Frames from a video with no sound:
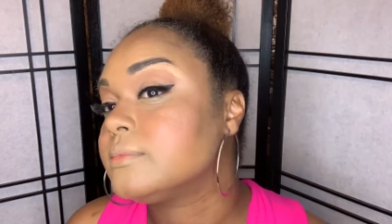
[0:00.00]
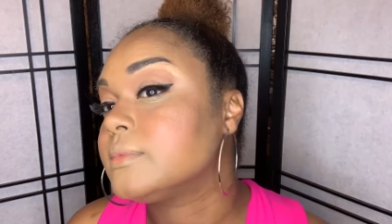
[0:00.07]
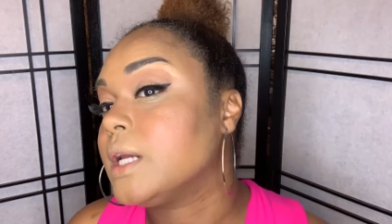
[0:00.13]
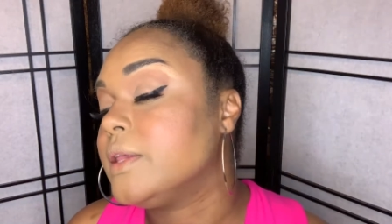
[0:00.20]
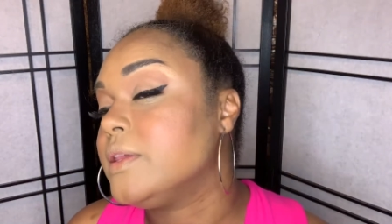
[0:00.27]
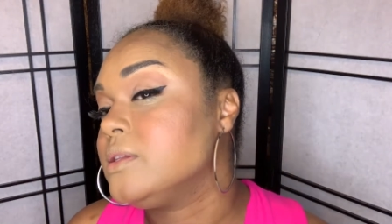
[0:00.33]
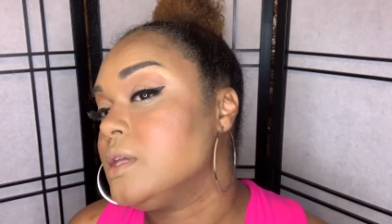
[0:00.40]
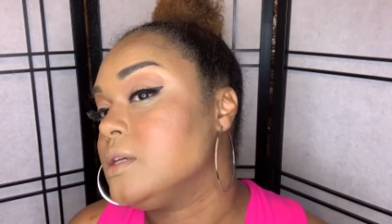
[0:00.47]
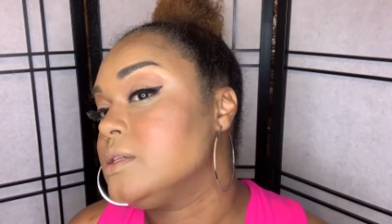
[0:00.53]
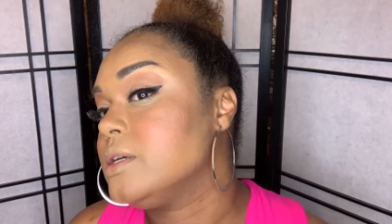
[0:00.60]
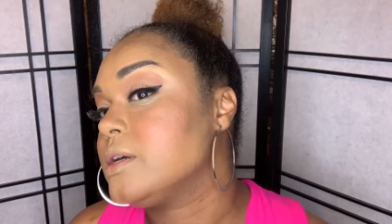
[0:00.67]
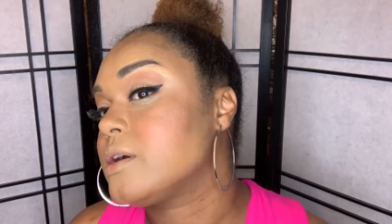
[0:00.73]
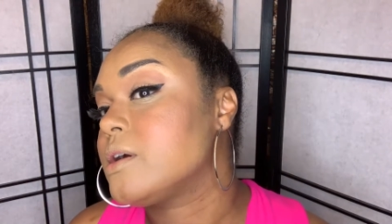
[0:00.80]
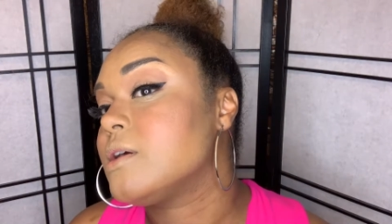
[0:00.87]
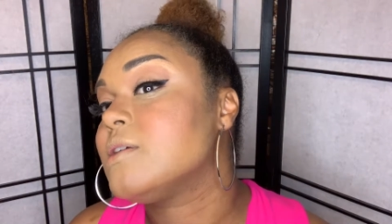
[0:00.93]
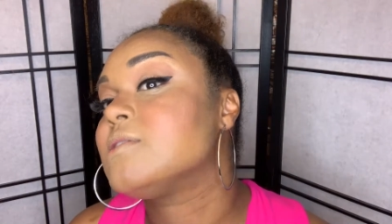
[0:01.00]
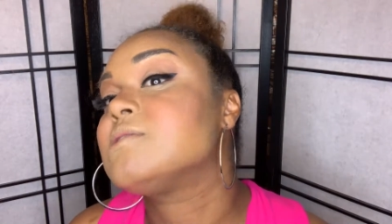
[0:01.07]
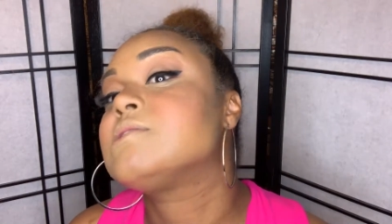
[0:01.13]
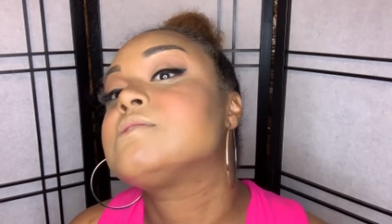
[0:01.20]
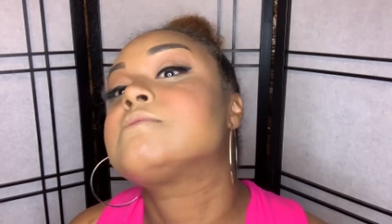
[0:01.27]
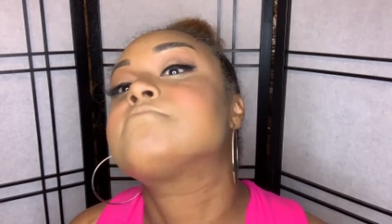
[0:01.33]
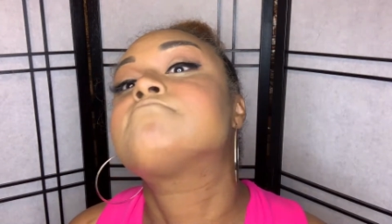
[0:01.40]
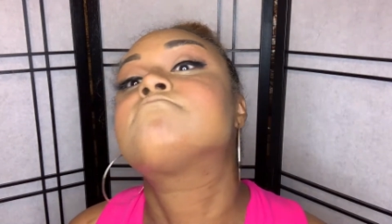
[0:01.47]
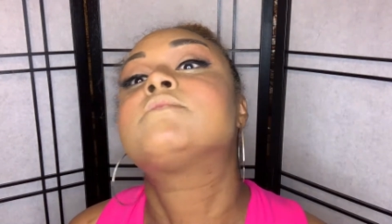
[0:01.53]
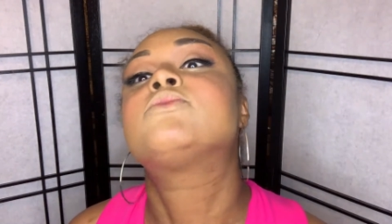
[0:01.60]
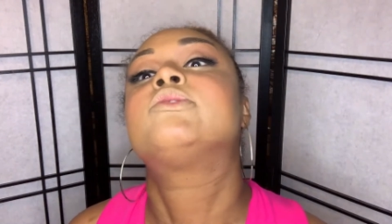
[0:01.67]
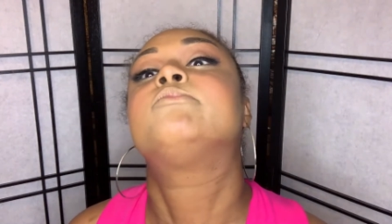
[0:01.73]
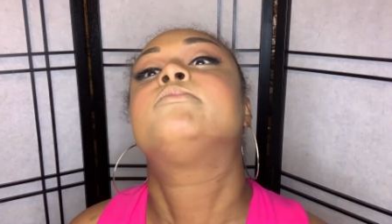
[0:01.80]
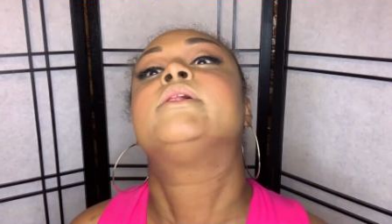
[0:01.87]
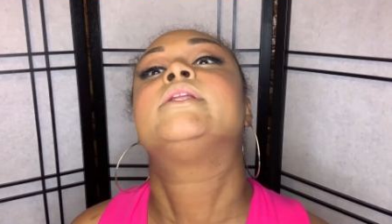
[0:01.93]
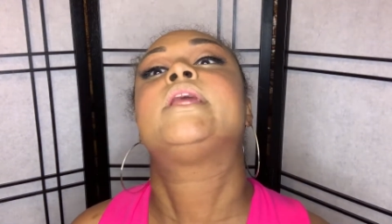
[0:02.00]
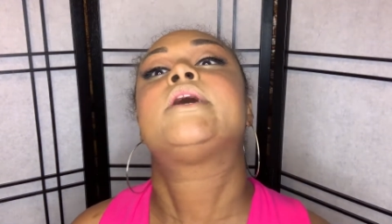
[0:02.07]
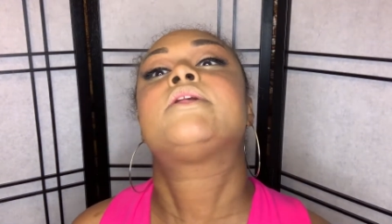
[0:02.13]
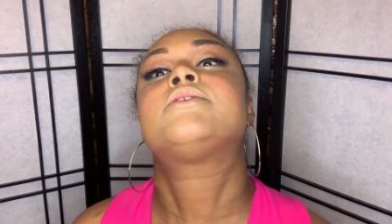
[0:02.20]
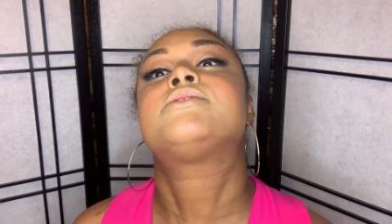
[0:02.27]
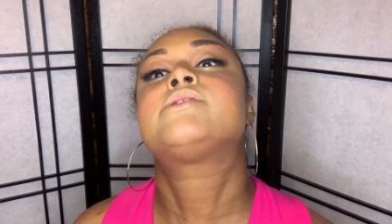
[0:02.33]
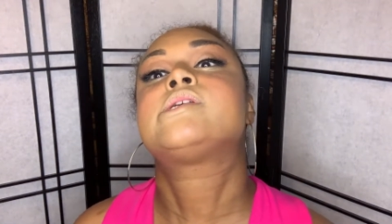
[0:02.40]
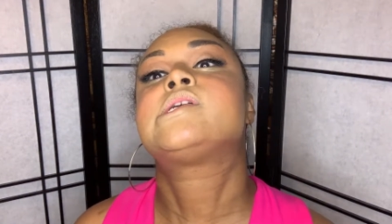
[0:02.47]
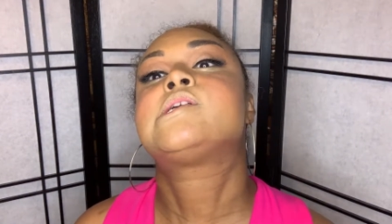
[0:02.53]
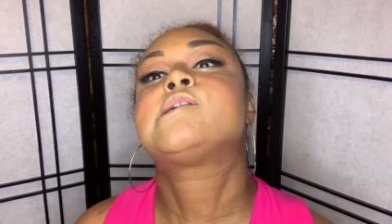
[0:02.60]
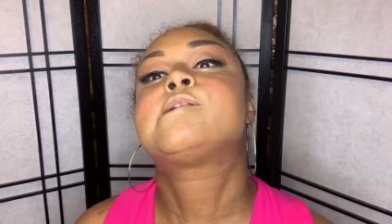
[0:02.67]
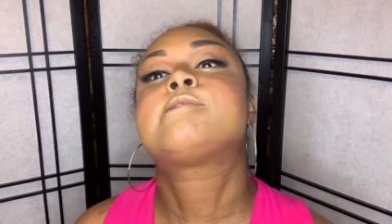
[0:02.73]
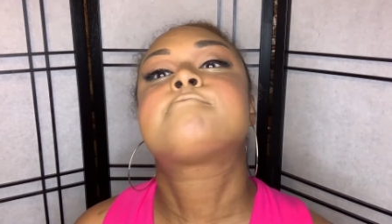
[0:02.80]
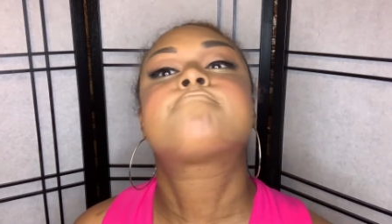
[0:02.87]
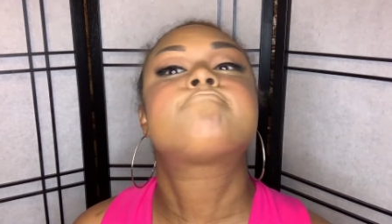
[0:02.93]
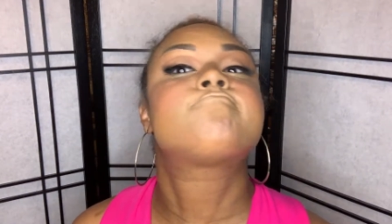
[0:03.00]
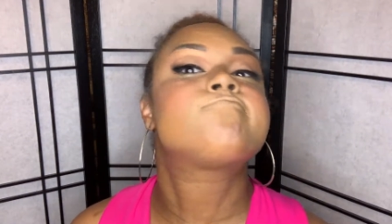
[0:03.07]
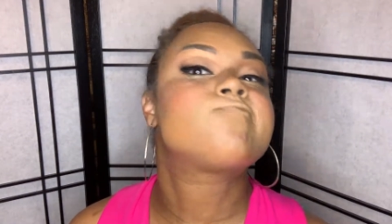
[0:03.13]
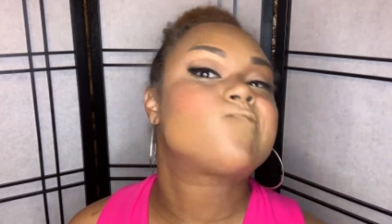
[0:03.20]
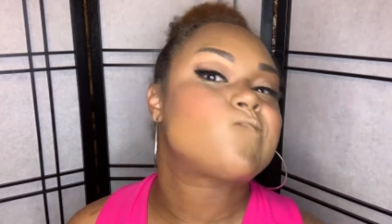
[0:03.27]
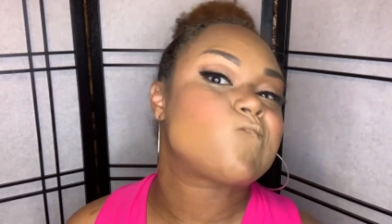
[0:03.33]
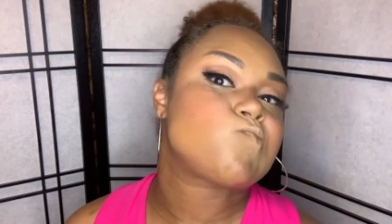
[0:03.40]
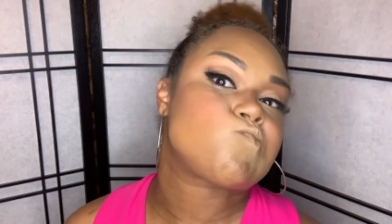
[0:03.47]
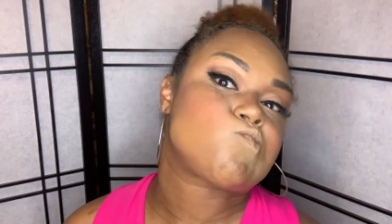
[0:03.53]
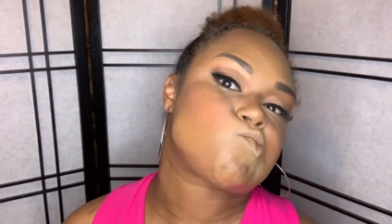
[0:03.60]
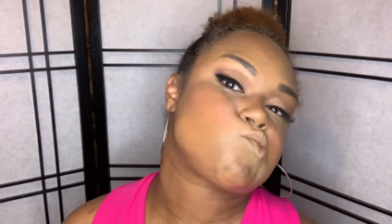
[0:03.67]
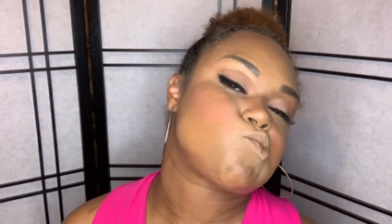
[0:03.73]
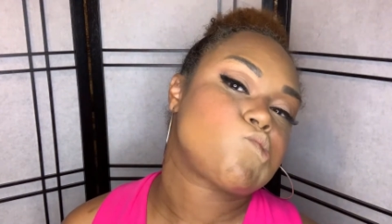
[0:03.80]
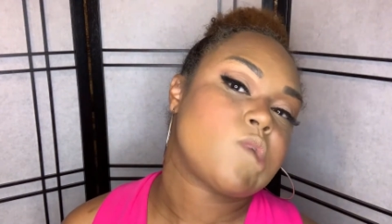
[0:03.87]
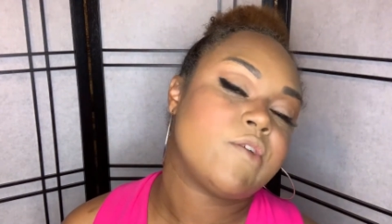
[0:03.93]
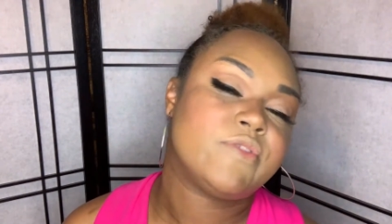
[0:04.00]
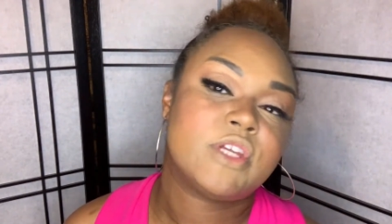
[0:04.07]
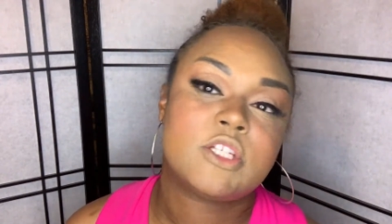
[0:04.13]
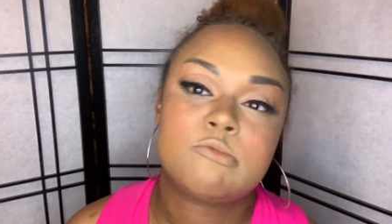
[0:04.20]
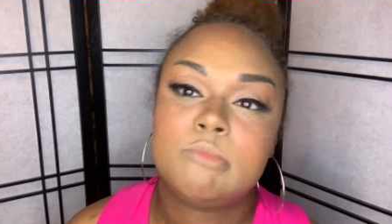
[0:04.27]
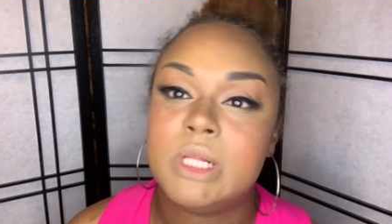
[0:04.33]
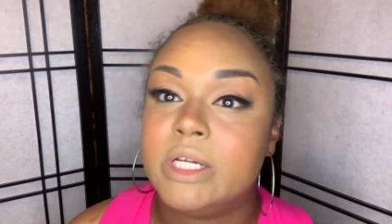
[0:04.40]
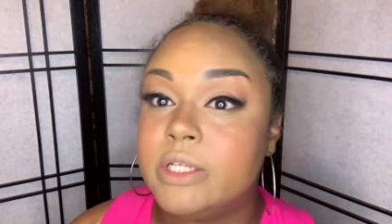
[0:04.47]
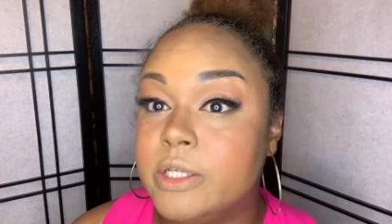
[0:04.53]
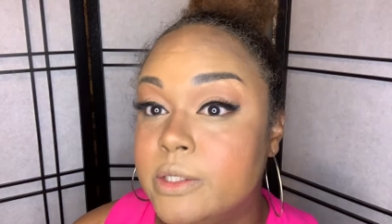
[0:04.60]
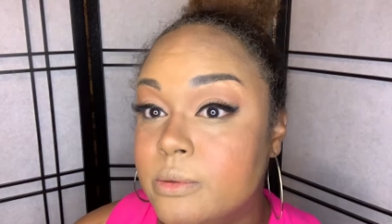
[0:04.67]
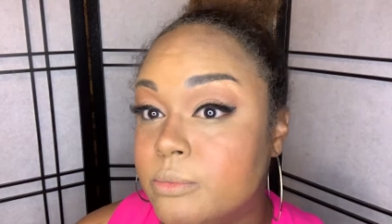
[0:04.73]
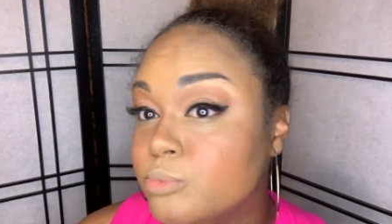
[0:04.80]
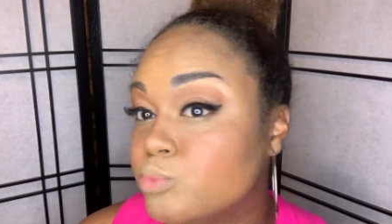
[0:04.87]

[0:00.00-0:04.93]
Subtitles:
I think that's it, girls. Do we blend out under here? Everything's blended.